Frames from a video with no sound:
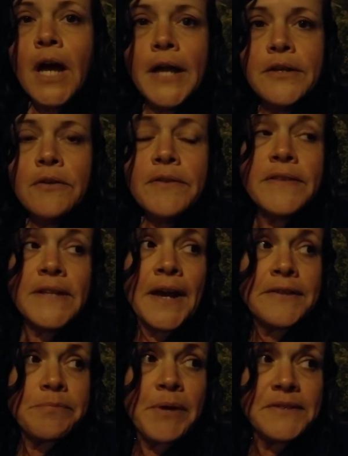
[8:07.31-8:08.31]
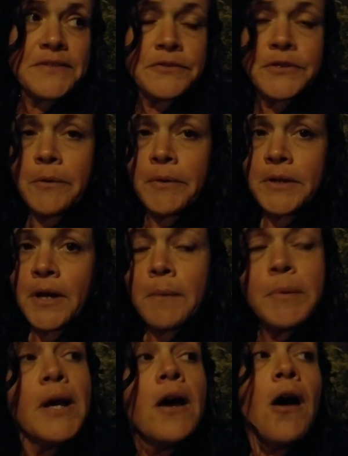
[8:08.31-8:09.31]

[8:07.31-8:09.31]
I know that the gas prices are going up.